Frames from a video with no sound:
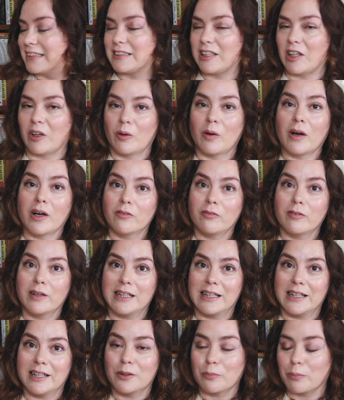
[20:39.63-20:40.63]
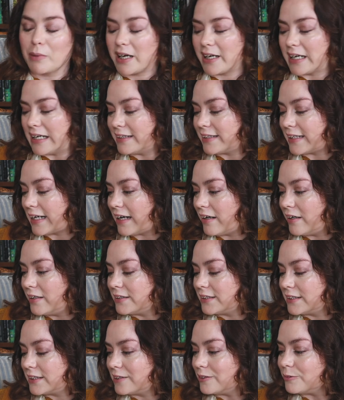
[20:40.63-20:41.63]
So I really admire
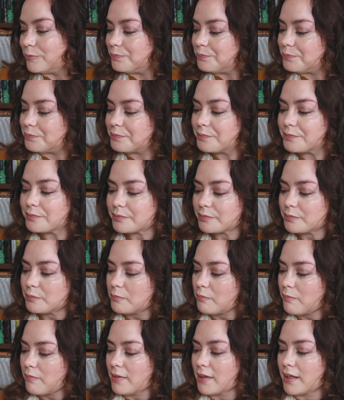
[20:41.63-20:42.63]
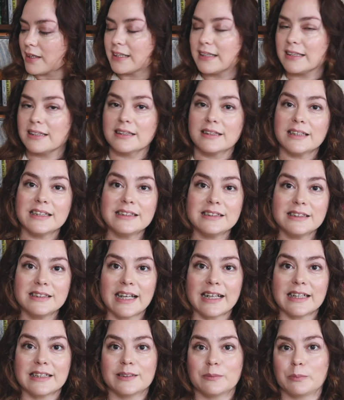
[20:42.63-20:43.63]
that. This
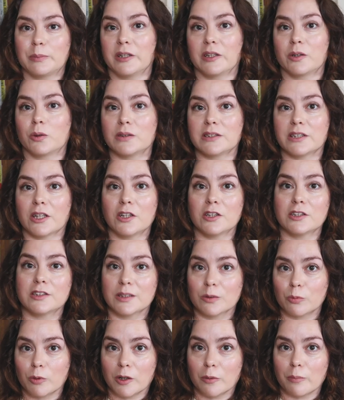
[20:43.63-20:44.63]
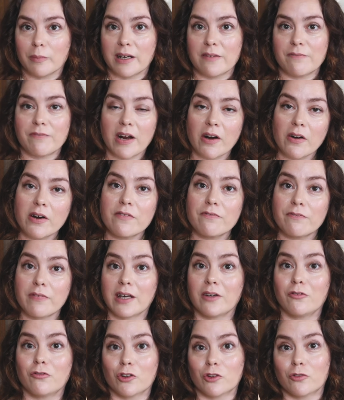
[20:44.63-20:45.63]
next book was also one of my very
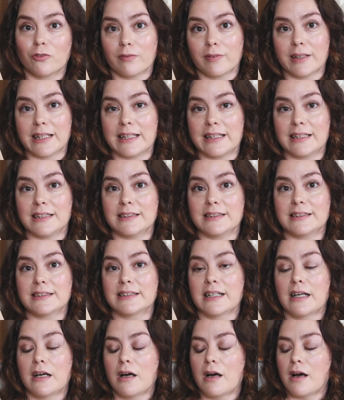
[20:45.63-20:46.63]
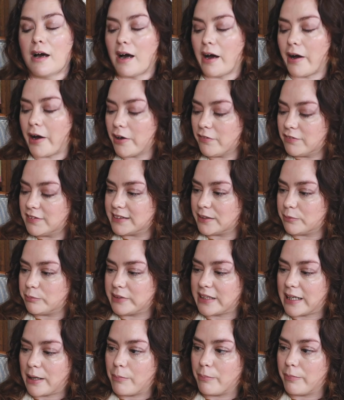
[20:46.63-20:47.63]
favourite reads of
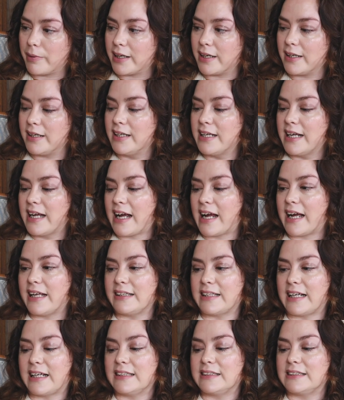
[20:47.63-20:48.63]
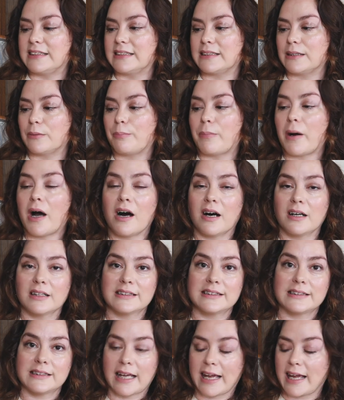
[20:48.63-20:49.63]
September, and that's
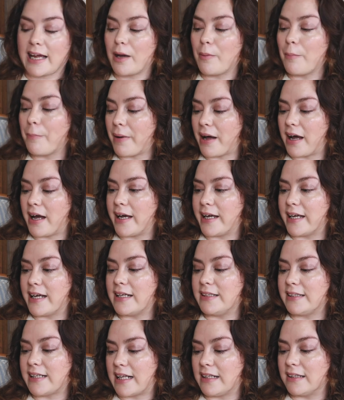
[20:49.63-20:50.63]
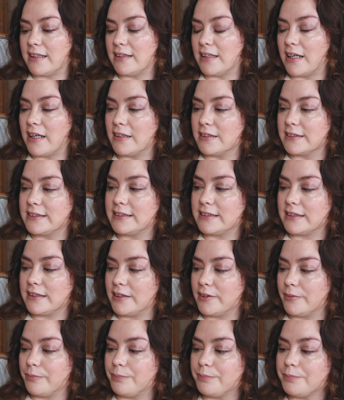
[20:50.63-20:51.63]
Passing by Nella
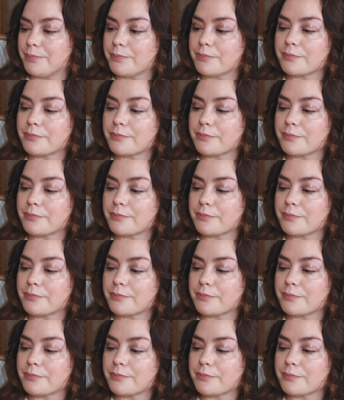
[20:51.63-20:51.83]
Larsen.